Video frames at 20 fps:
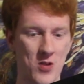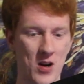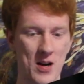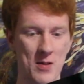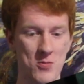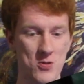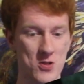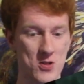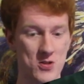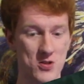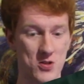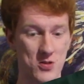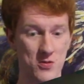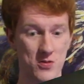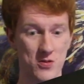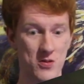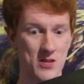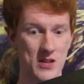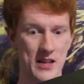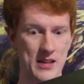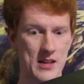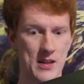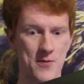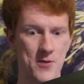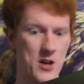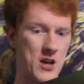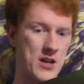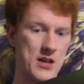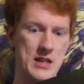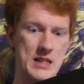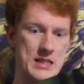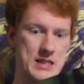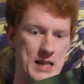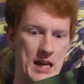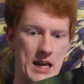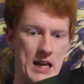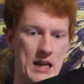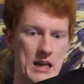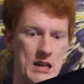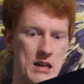gamers who look like they've gone
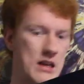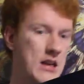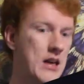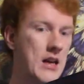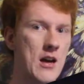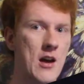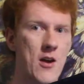insane.